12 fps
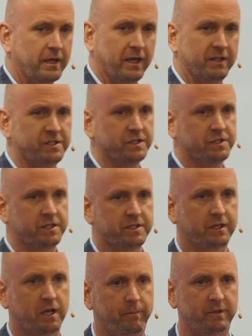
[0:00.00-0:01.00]
And this is just
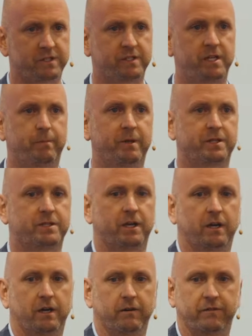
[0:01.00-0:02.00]
a couple snippets
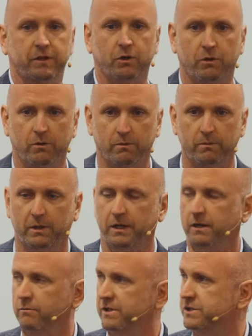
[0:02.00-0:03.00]
of the whole
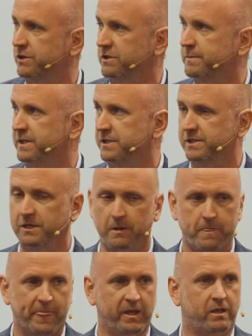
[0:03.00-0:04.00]
research piece.
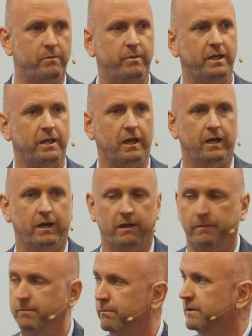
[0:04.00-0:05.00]
They can be
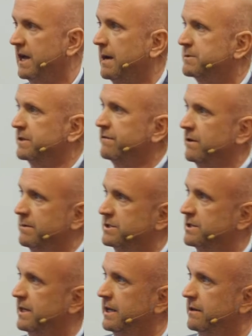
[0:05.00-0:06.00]
captured from
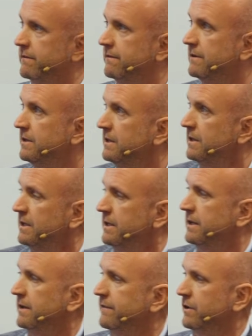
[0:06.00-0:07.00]
us later
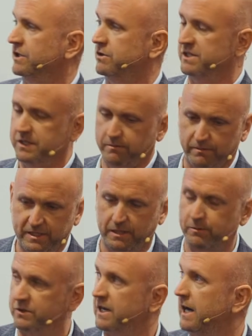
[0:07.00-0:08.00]
if you're interested in
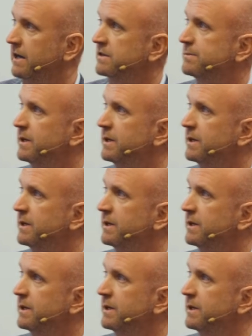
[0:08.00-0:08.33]
deeper dives.